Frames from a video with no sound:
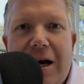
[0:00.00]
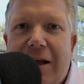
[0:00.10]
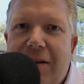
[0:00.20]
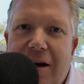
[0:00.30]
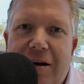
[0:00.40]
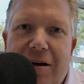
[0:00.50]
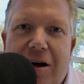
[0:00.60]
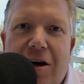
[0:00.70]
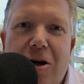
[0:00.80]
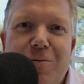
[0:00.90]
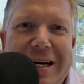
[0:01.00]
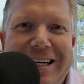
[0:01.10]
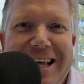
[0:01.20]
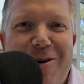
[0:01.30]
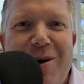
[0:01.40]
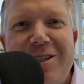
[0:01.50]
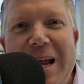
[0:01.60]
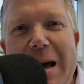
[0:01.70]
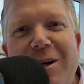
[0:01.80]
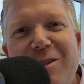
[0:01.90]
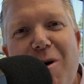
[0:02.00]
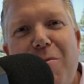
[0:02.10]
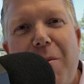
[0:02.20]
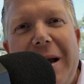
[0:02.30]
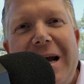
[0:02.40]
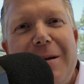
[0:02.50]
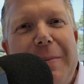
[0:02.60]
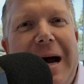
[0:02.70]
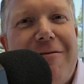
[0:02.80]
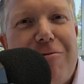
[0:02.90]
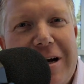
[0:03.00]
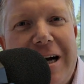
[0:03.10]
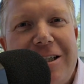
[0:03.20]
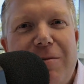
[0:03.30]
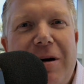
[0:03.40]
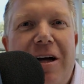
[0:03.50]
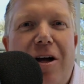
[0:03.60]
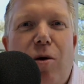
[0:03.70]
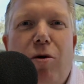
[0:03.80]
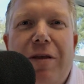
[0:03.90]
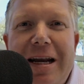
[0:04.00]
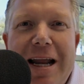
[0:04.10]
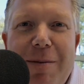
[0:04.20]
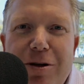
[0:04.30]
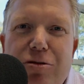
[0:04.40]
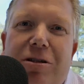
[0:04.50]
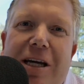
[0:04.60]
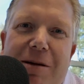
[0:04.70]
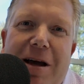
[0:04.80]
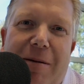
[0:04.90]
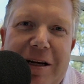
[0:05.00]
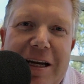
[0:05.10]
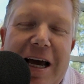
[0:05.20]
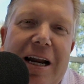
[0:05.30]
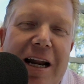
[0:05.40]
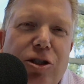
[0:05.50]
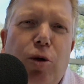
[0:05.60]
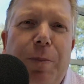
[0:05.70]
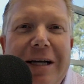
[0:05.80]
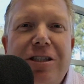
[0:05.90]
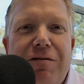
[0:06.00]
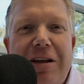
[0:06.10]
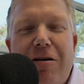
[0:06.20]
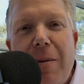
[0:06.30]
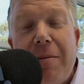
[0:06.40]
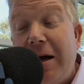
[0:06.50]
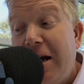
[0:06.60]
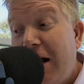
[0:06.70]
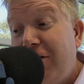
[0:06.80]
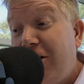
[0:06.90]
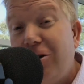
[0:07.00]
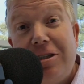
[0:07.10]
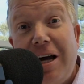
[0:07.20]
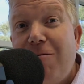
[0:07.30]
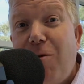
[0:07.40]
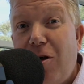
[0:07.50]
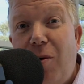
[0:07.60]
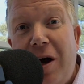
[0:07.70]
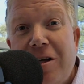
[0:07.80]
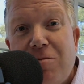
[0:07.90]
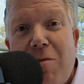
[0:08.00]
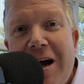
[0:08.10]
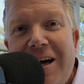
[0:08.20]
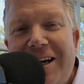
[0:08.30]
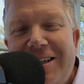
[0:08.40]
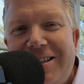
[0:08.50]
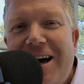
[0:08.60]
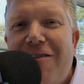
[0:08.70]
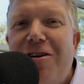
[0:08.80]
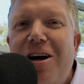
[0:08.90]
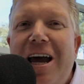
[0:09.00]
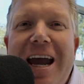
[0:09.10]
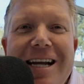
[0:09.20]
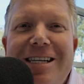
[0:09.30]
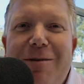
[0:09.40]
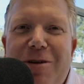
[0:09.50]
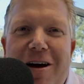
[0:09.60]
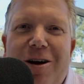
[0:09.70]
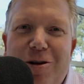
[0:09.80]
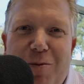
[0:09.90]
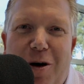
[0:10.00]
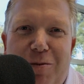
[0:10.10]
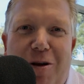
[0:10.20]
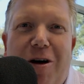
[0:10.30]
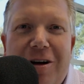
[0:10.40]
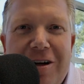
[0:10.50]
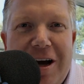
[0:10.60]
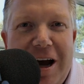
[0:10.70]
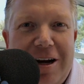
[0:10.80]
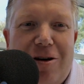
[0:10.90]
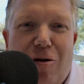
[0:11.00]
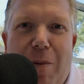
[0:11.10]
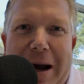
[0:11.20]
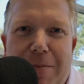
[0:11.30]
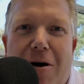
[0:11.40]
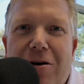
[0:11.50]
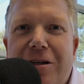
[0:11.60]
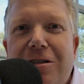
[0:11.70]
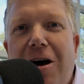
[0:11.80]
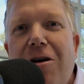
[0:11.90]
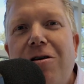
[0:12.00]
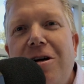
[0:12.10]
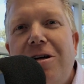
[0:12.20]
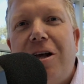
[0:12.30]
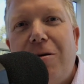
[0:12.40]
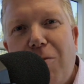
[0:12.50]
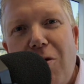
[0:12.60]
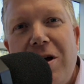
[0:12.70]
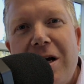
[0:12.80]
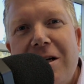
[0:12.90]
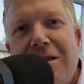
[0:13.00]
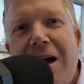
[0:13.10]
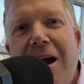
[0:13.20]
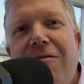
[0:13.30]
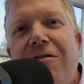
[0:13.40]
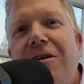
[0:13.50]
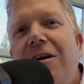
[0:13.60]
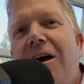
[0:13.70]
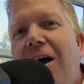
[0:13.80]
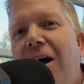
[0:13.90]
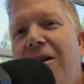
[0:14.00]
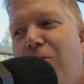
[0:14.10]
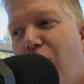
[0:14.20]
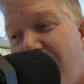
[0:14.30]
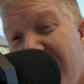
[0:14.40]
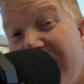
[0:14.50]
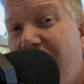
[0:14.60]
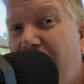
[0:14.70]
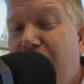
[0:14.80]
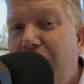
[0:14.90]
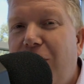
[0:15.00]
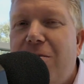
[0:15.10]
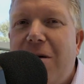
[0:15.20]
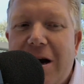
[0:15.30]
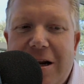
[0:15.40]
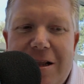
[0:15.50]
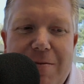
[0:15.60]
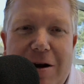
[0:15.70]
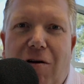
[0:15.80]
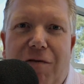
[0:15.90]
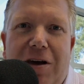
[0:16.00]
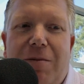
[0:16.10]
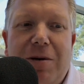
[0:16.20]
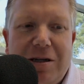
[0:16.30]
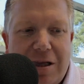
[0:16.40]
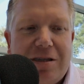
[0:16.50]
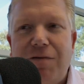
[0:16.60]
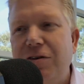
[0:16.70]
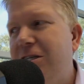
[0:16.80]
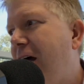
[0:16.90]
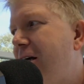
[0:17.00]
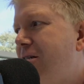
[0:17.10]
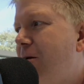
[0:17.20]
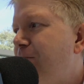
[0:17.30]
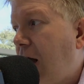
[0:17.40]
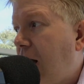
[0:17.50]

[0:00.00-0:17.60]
And then, it goes back to that question, how much am I prepared to pay for a customer? Well, that number should keep coming down. And as you budget for that, remember, everything you save, by the way, in this marketing stuff ends up going on your bottom line and in your back pocket. So, the more you can save, the more effective you can be with your marketing, the better off you're going to be. So that's it for today's tip.